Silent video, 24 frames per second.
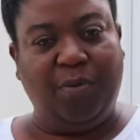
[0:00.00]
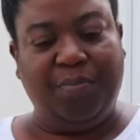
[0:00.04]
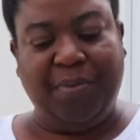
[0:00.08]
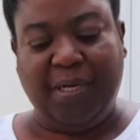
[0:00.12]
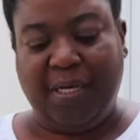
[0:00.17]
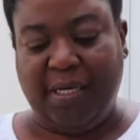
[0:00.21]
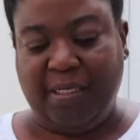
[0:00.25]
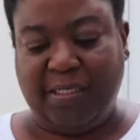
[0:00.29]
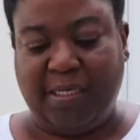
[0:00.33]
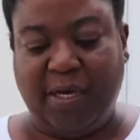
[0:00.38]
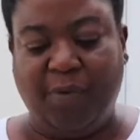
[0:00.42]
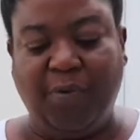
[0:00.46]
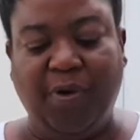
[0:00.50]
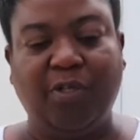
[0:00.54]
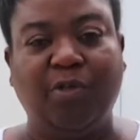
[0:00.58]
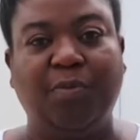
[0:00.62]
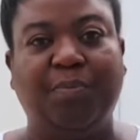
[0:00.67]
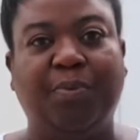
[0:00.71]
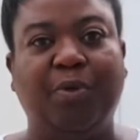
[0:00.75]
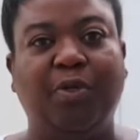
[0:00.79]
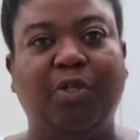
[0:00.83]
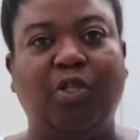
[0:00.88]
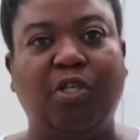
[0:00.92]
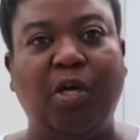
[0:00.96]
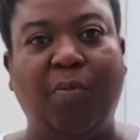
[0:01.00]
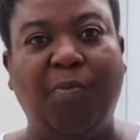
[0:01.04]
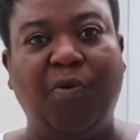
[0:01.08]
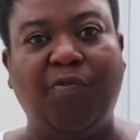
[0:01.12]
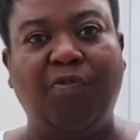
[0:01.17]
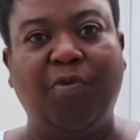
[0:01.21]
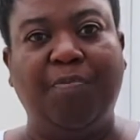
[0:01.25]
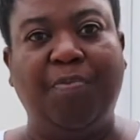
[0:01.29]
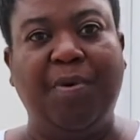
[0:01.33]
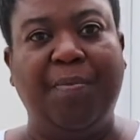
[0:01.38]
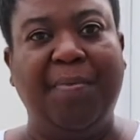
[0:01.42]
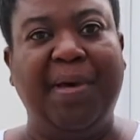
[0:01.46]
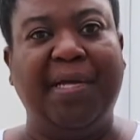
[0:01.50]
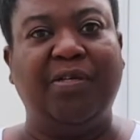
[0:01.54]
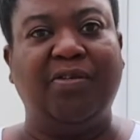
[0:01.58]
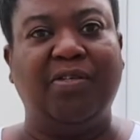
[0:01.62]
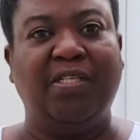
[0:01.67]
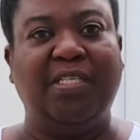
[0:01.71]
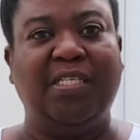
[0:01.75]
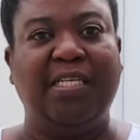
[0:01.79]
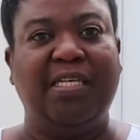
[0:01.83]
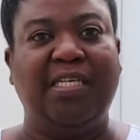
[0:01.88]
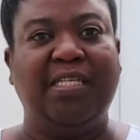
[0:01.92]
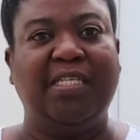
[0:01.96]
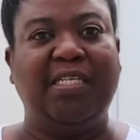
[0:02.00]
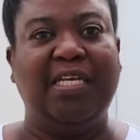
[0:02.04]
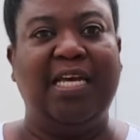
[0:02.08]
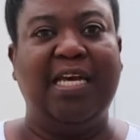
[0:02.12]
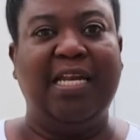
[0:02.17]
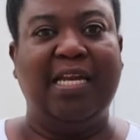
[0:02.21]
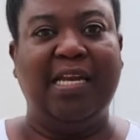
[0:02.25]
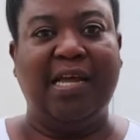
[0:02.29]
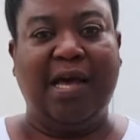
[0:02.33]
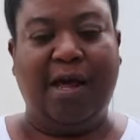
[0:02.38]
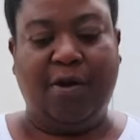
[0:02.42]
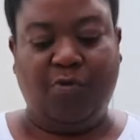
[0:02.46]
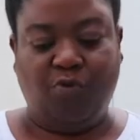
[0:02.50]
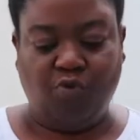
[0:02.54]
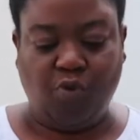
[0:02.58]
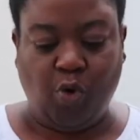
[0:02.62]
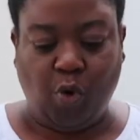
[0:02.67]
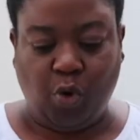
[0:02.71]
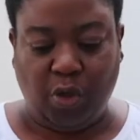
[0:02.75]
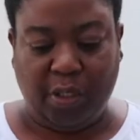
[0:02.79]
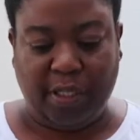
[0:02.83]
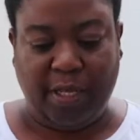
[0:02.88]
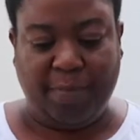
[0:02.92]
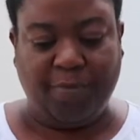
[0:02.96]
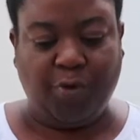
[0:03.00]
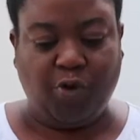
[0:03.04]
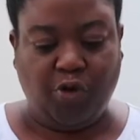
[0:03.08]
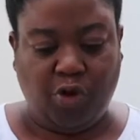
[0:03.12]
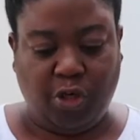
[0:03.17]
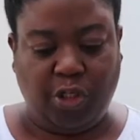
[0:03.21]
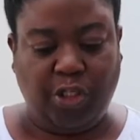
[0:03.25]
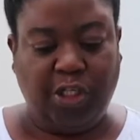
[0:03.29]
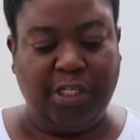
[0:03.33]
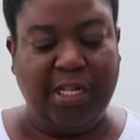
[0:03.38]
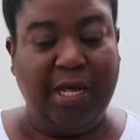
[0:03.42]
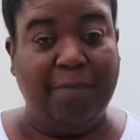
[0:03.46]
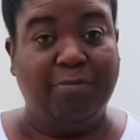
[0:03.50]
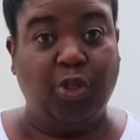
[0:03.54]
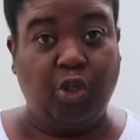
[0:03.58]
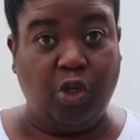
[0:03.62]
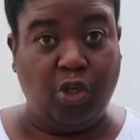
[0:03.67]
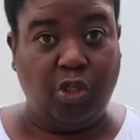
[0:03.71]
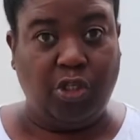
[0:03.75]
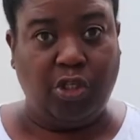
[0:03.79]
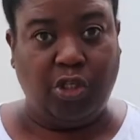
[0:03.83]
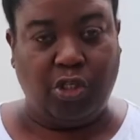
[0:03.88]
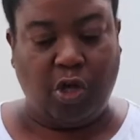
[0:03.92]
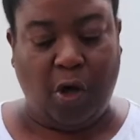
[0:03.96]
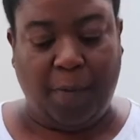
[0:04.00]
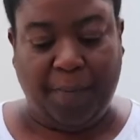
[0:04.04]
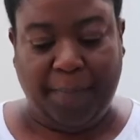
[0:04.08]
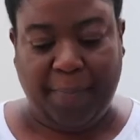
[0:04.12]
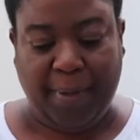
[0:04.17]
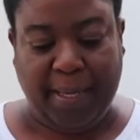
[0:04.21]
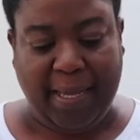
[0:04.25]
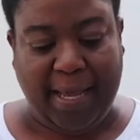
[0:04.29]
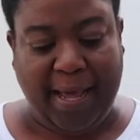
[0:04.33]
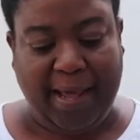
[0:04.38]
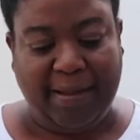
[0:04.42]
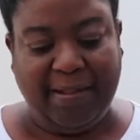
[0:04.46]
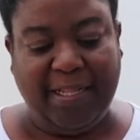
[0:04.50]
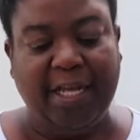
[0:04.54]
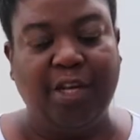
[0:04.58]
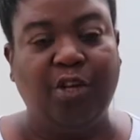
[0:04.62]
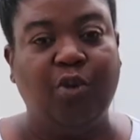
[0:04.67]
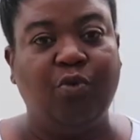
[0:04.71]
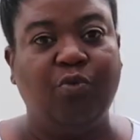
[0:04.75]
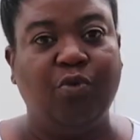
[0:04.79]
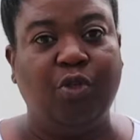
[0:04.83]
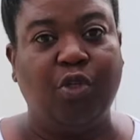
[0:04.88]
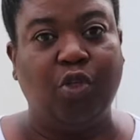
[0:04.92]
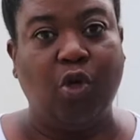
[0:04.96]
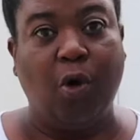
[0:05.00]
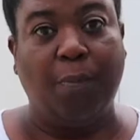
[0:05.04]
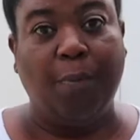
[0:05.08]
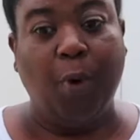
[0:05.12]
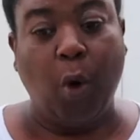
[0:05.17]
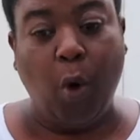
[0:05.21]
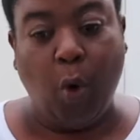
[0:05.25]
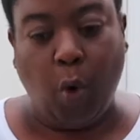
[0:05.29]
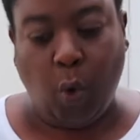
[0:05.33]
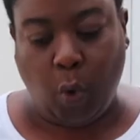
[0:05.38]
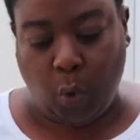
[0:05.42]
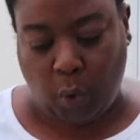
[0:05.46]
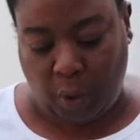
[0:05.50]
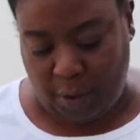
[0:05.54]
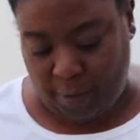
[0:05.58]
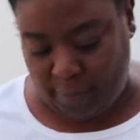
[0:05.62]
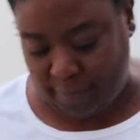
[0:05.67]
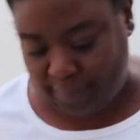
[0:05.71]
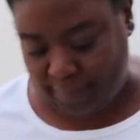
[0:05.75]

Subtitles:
because I want to put some of the pimento seeds in and roll them, crush them, just some, and then use some whole.